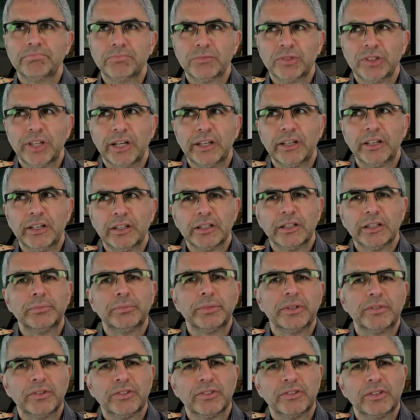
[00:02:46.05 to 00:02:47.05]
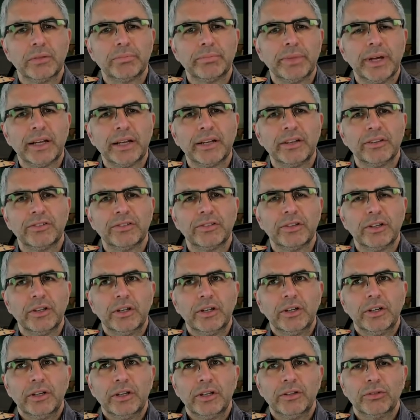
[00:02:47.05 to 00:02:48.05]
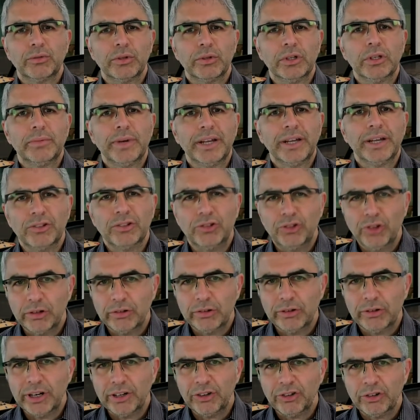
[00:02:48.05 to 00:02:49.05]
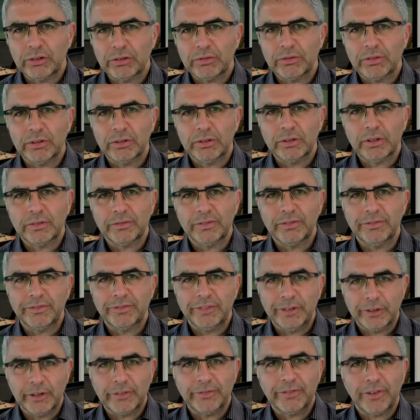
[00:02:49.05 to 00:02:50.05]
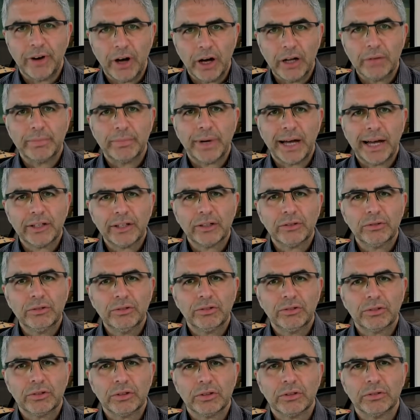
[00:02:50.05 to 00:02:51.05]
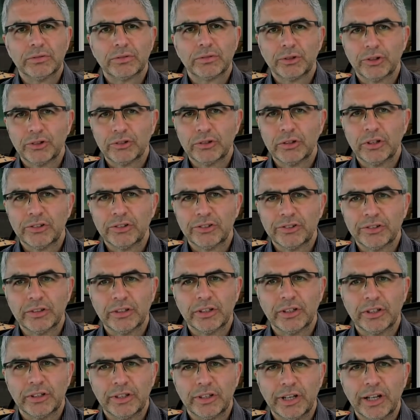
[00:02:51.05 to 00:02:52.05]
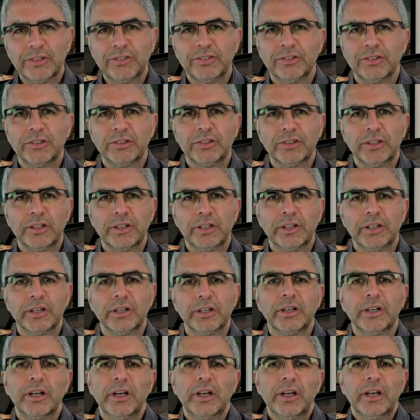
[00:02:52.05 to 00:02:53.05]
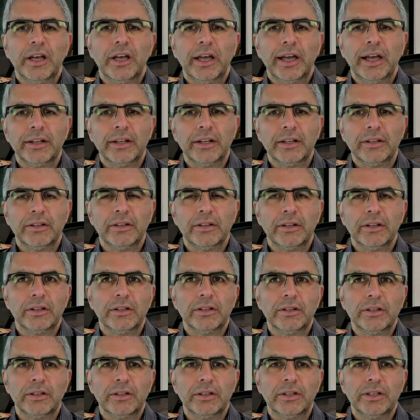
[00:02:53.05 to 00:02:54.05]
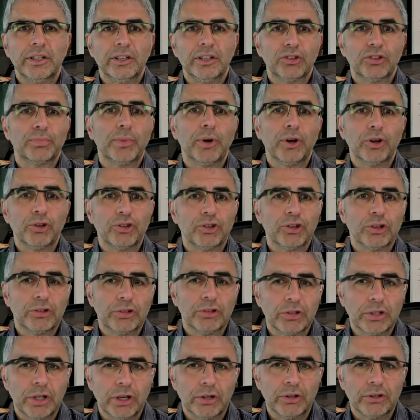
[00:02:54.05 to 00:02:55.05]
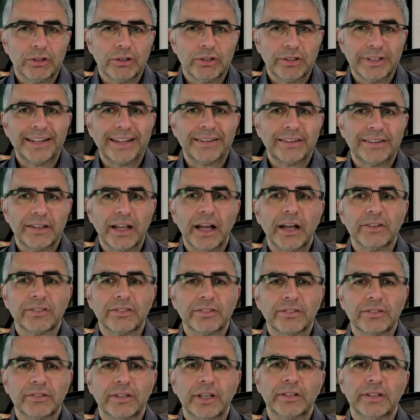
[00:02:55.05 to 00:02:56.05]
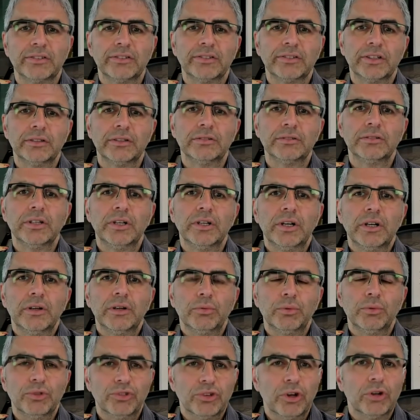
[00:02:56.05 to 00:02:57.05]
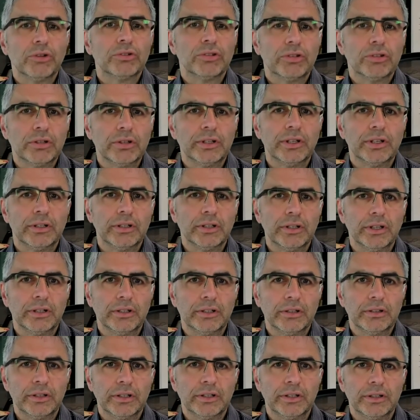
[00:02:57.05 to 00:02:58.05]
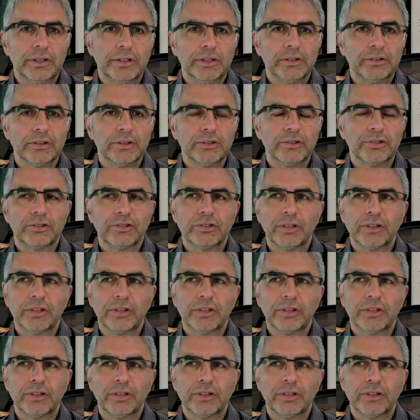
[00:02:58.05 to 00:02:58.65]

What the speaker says: Taking a little bit of a step back, it's really about the generation of the very fine particles of crystalline silica dust into the air, and then the exposure to that dust that can result in an illness.